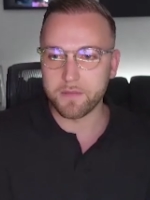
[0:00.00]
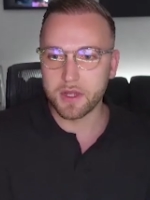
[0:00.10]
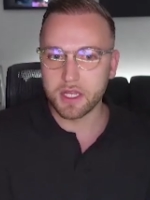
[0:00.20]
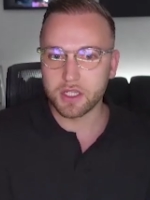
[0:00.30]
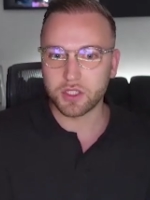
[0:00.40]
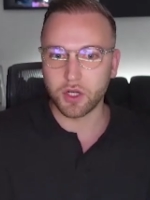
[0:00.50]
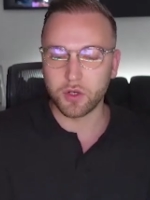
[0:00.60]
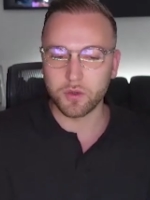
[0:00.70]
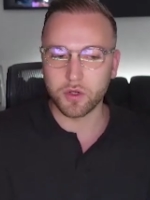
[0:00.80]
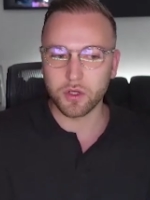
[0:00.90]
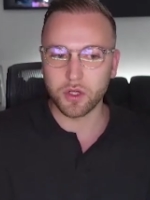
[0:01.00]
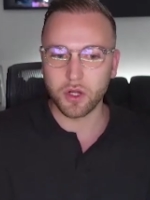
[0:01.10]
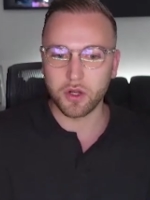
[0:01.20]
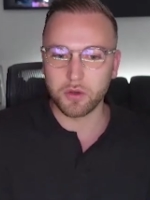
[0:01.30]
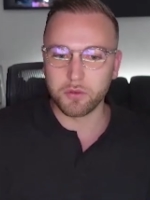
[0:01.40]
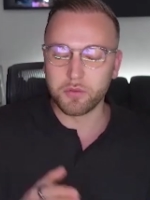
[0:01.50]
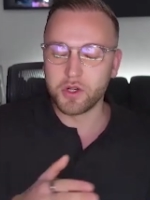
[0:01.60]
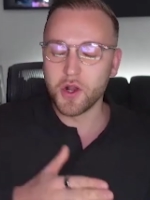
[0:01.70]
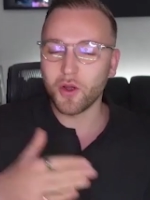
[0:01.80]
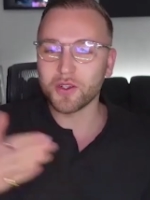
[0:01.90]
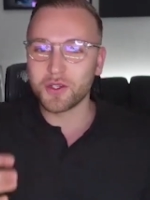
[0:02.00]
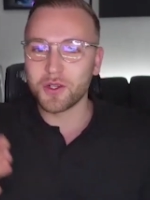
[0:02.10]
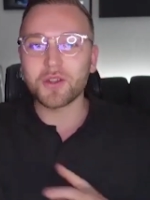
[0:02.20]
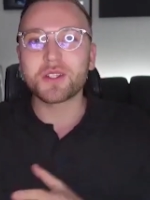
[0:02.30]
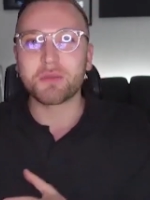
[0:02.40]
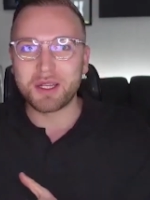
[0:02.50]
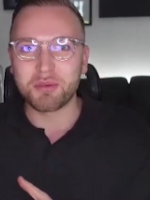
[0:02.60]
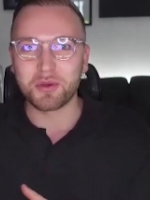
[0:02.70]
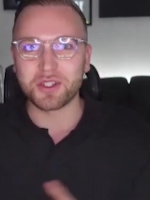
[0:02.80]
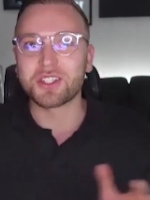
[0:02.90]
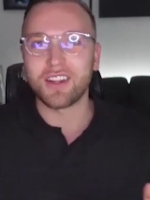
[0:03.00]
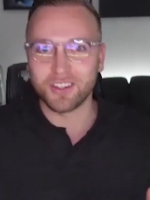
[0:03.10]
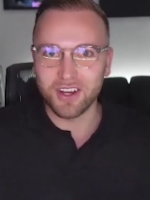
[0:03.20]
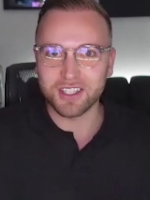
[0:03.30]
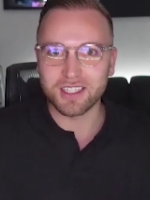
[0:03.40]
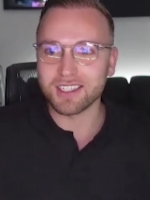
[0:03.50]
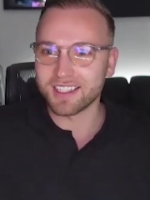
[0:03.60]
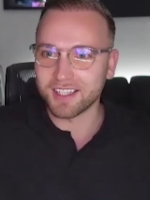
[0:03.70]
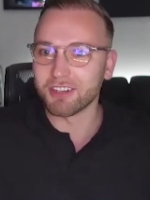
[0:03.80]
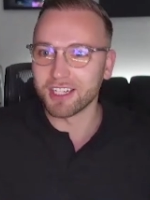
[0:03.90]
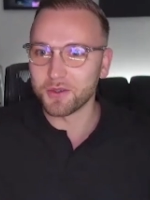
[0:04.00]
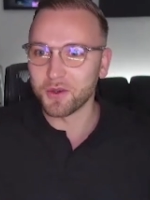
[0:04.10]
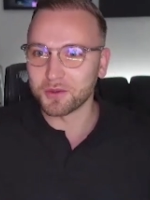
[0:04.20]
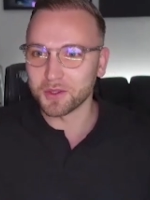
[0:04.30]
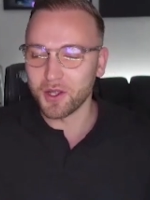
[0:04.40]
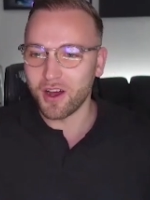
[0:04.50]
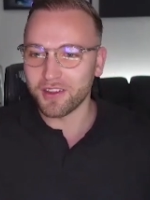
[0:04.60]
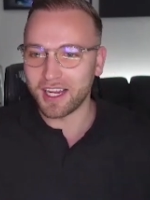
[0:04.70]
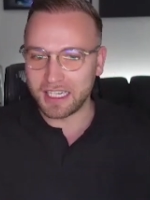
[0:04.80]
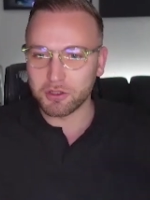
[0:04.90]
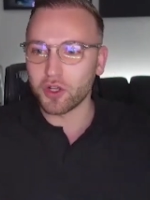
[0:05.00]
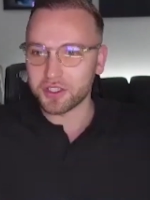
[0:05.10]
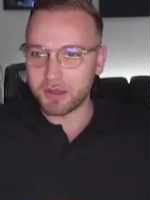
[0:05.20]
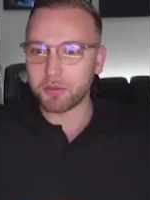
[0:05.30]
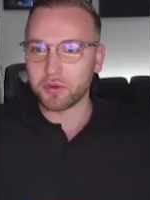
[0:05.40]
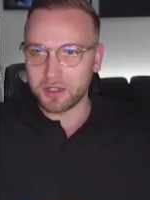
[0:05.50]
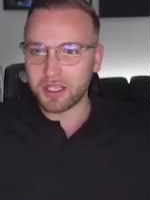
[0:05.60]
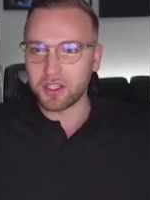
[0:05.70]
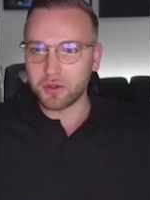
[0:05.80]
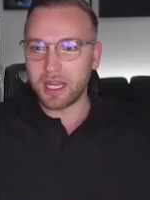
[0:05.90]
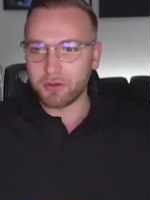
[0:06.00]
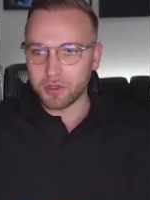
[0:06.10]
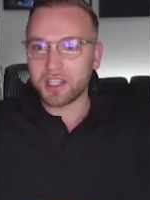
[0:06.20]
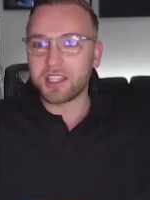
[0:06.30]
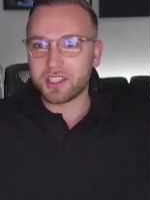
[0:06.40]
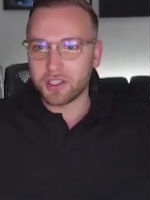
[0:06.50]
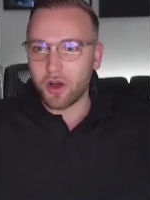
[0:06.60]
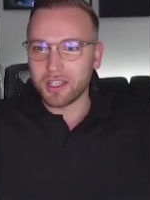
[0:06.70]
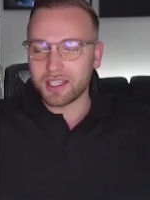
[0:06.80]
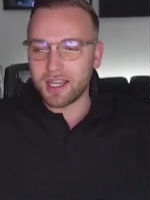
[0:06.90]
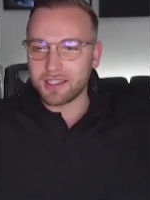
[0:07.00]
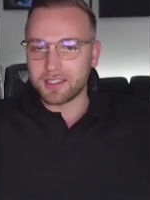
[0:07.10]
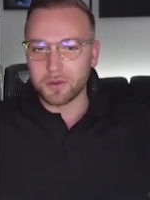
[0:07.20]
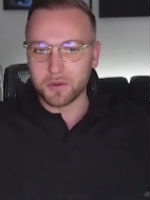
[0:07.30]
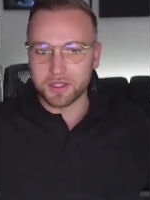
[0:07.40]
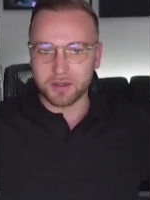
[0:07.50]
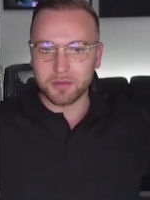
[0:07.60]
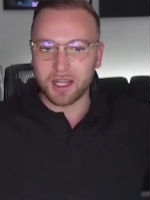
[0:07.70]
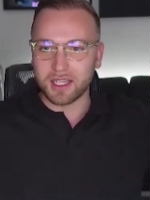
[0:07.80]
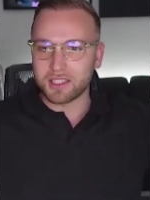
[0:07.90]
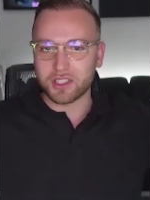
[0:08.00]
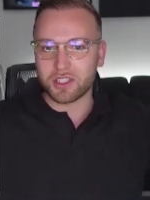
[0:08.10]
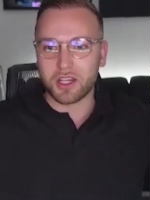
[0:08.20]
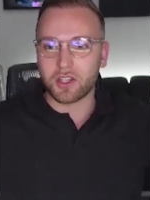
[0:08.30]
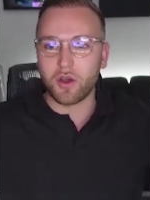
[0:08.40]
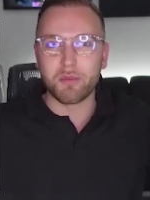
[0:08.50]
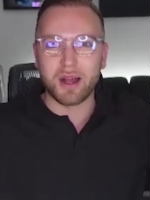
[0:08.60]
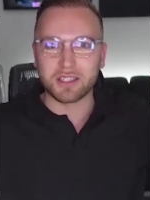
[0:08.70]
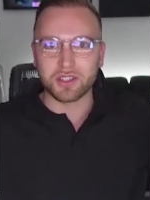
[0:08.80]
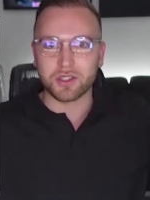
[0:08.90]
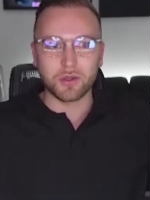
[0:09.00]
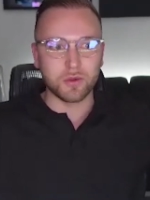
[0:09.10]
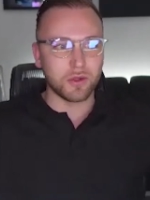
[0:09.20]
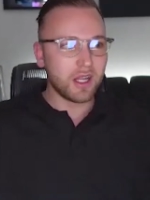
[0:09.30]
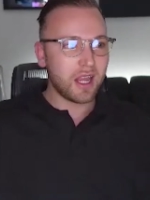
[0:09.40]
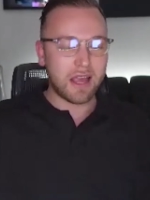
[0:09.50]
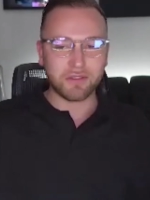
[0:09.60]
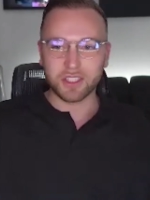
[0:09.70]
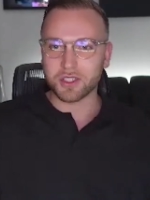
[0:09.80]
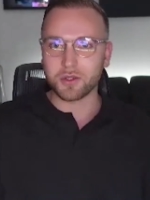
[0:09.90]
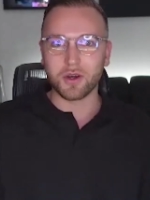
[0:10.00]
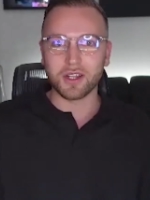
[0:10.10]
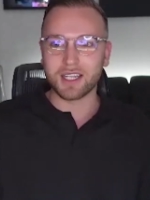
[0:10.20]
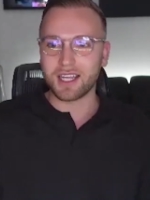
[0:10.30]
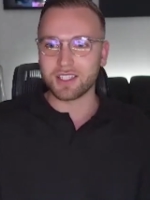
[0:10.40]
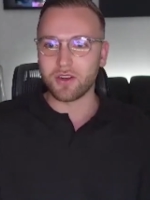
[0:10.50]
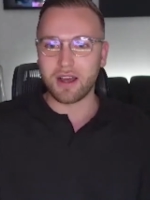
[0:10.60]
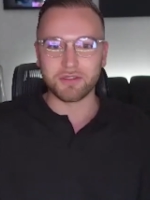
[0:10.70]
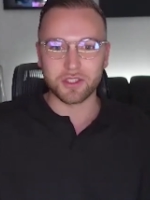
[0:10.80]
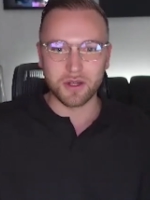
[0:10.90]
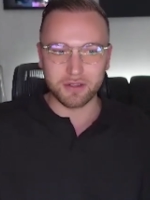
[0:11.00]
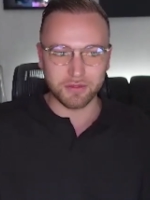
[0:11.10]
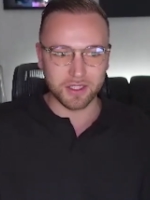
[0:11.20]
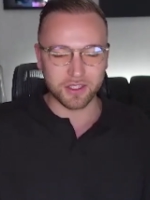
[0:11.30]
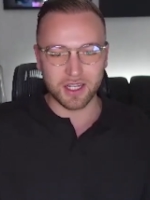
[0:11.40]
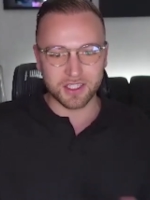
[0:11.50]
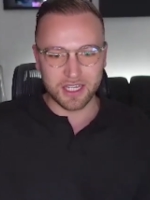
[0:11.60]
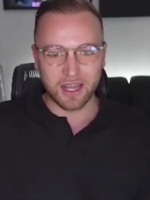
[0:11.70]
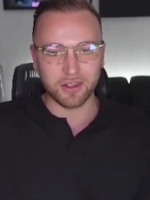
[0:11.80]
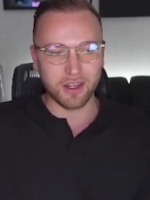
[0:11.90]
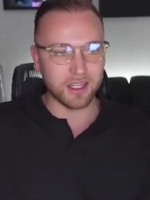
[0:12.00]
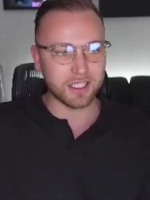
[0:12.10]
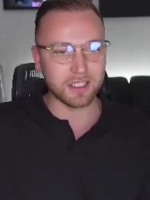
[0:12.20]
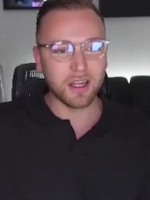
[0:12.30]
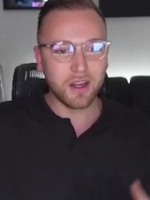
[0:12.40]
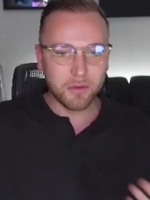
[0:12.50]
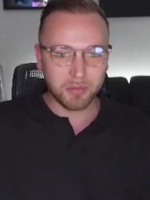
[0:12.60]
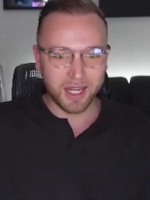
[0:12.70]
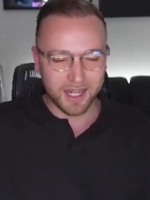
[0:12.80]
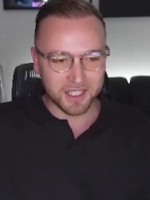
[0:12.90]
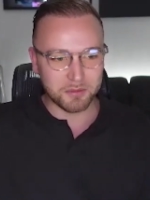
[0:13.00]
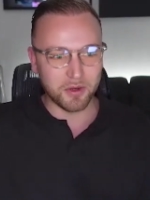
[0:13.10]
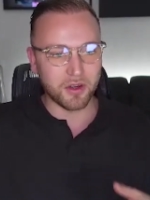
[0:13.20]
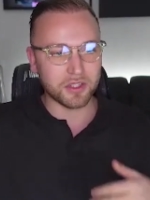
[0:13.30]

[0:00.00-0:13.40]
So lots of people just sat on their asses and didn't really do an awful lot. Like lots of people in the UK were like, this is a holiday. This is awesome. Like it's just like going back to school, having your school holidays and not having to do anything. So they sat on their asses, playing Xbox,